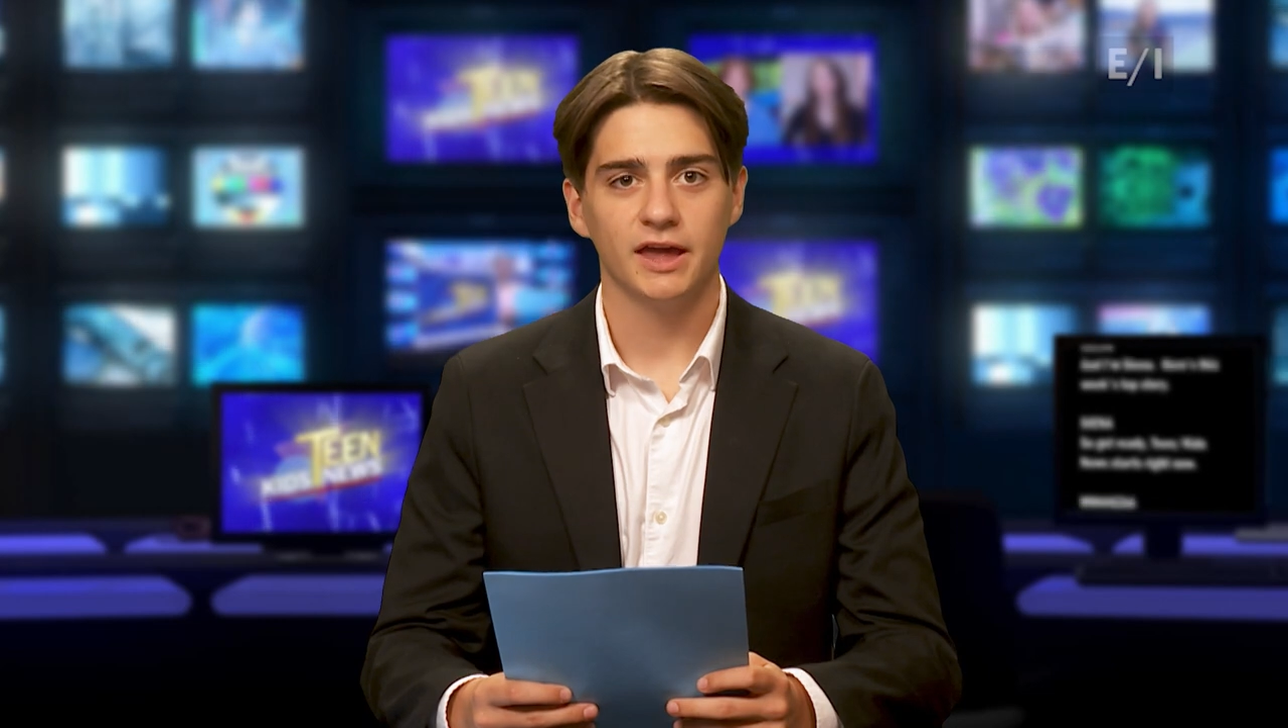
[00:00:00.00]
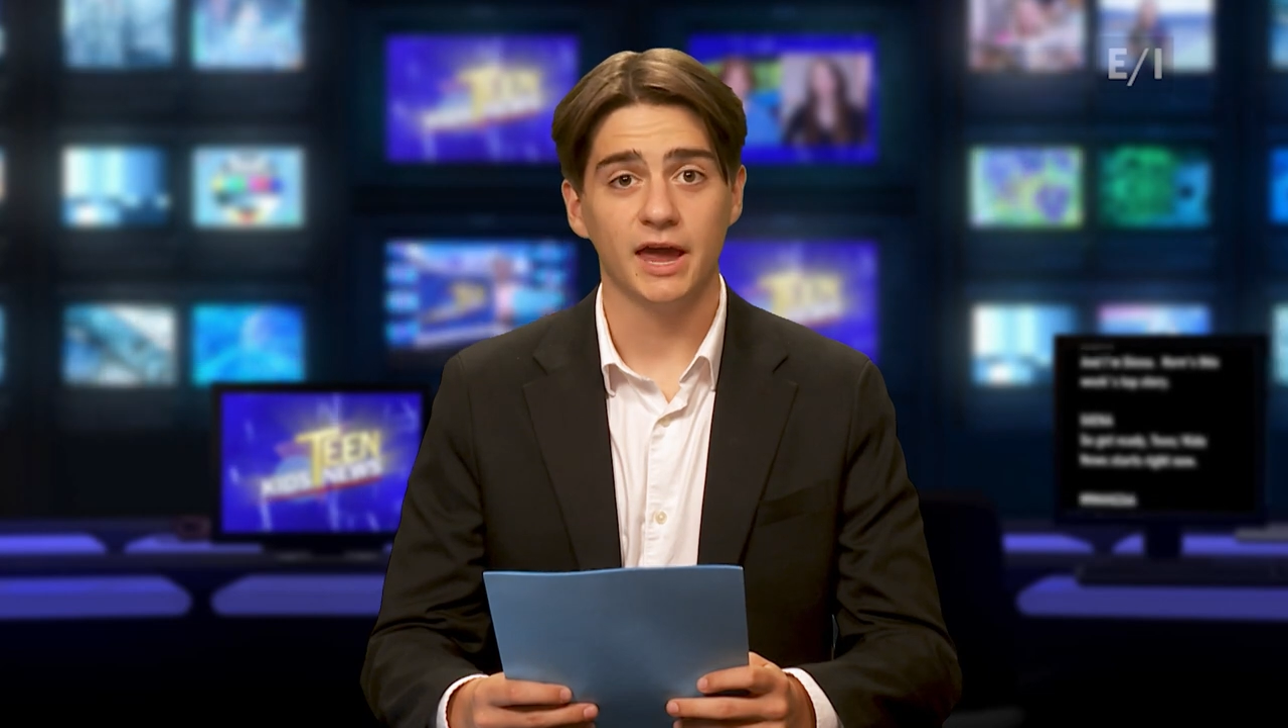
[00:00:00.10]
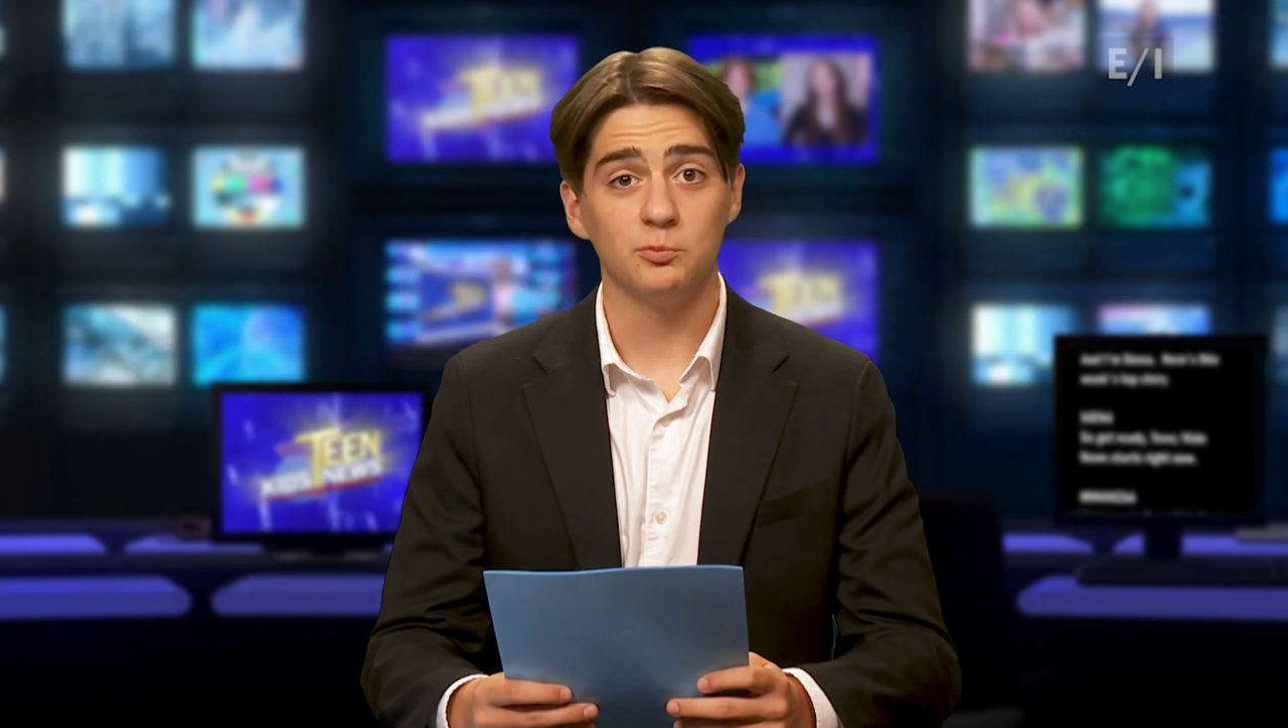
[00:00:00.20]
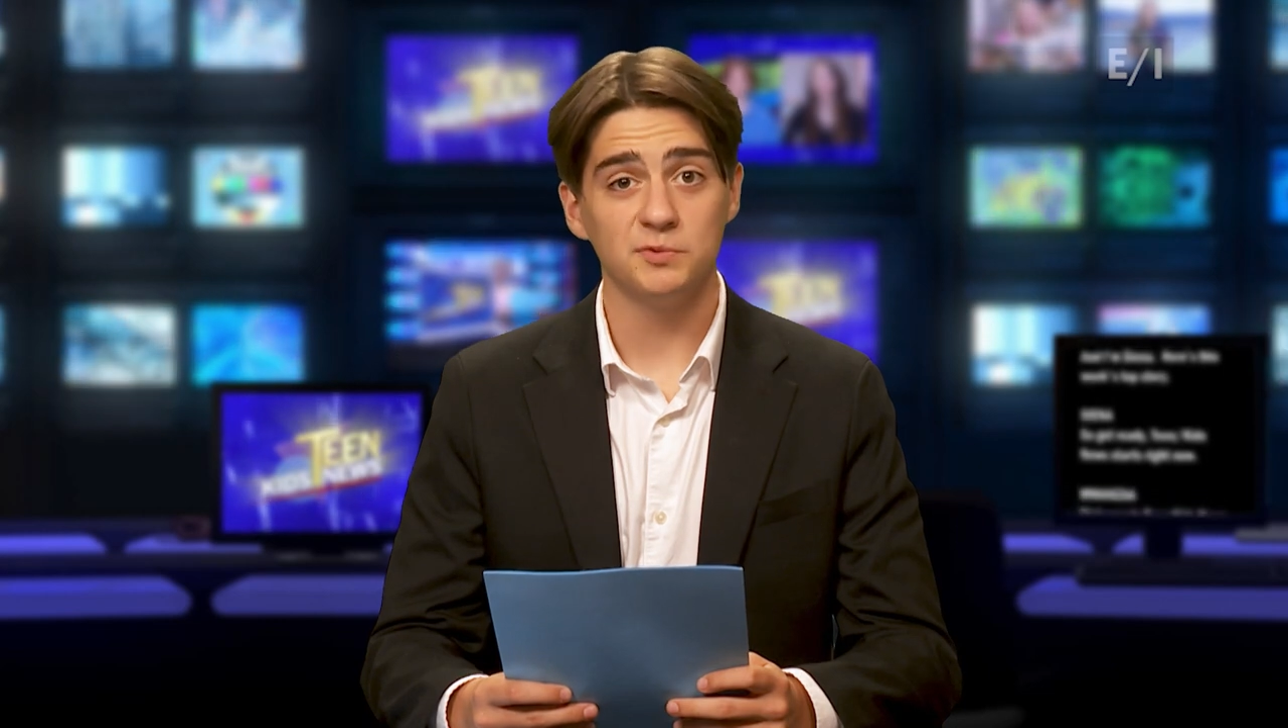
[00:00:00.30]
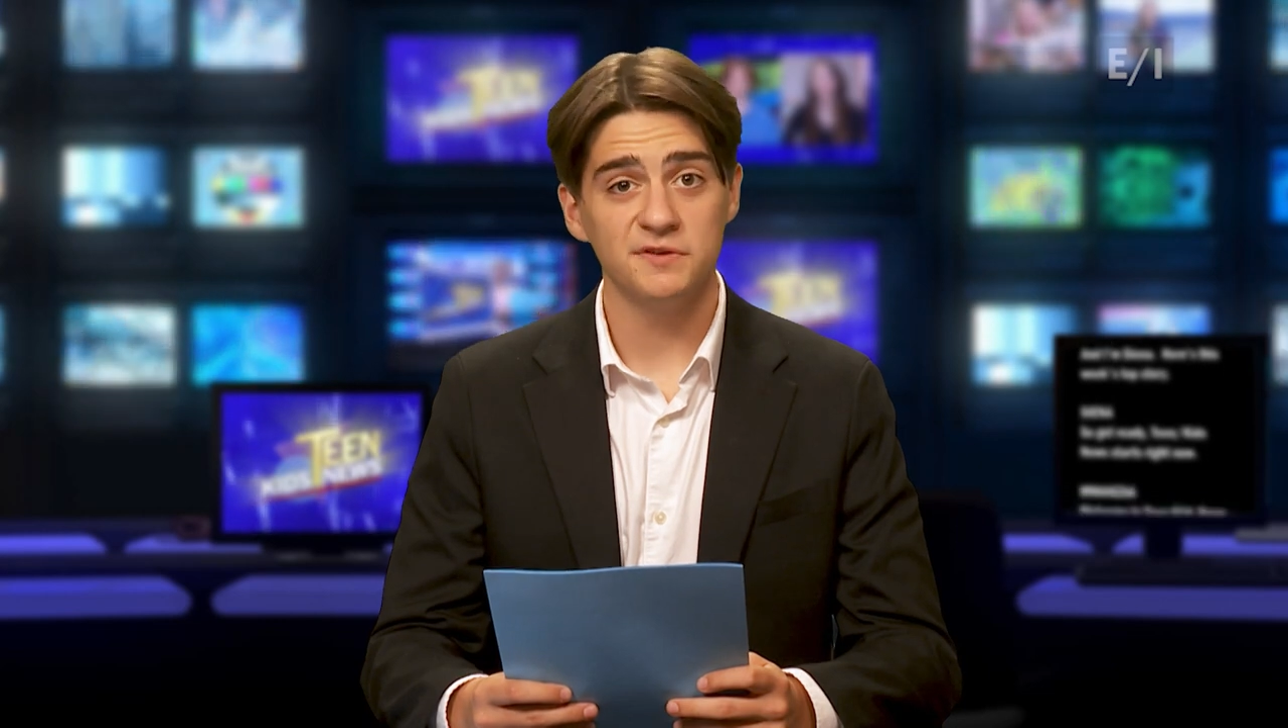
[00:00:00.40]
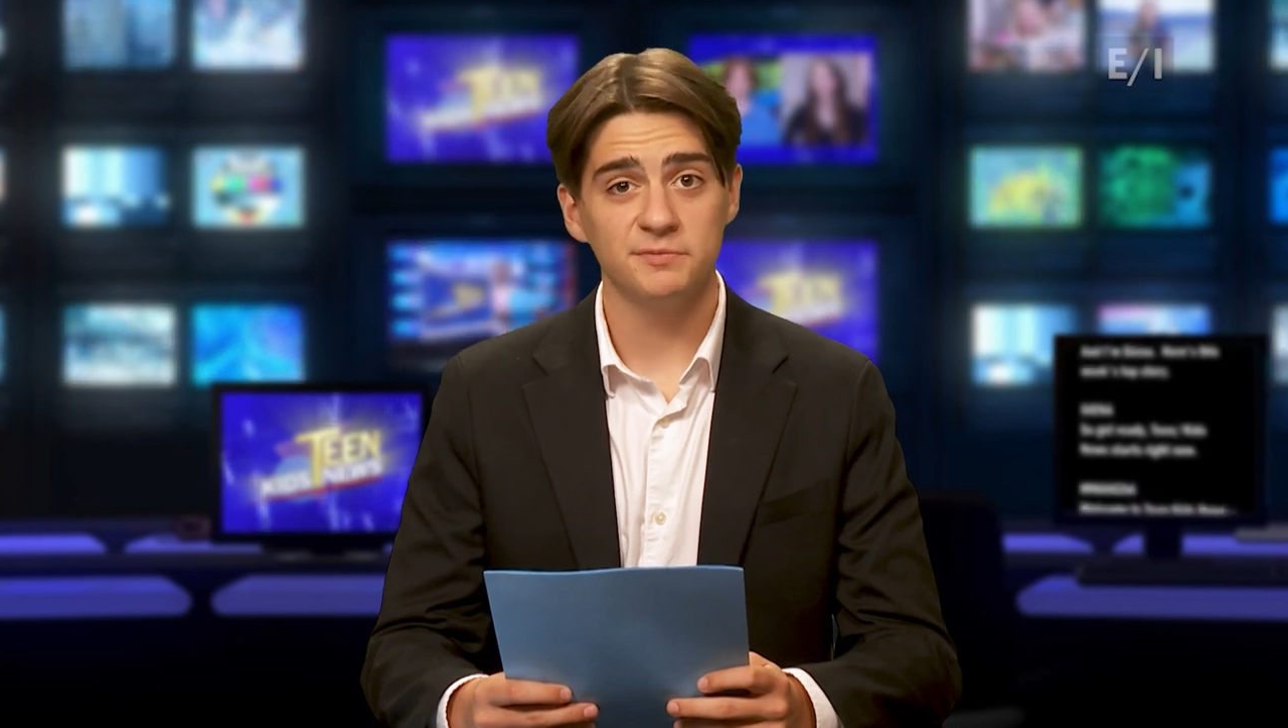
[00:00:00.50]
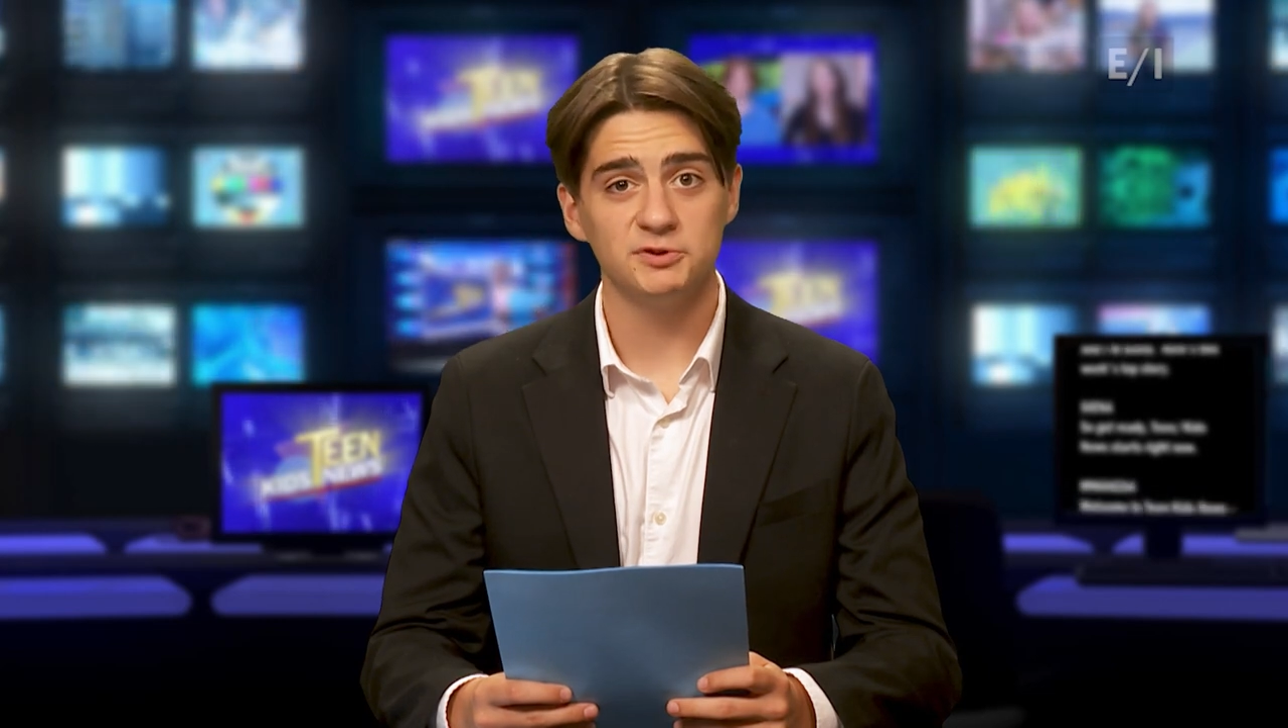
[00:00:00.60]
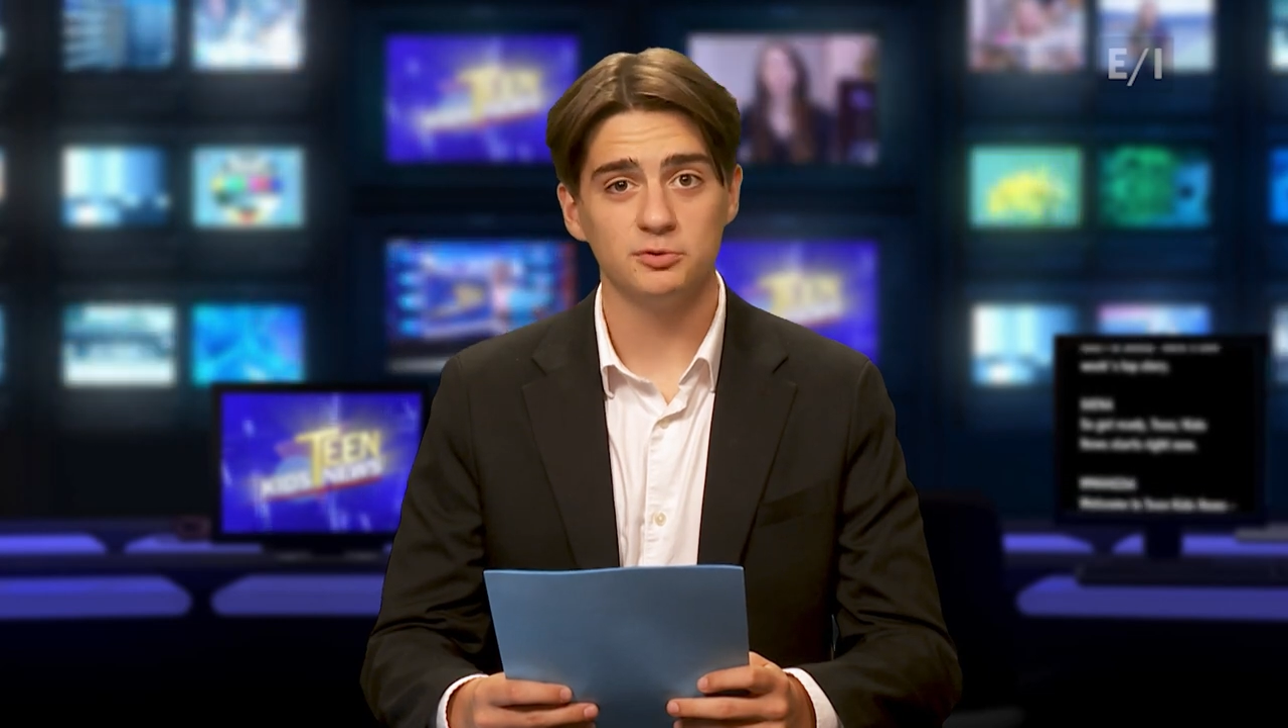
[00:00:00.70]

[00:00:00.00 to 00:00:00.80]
And we've been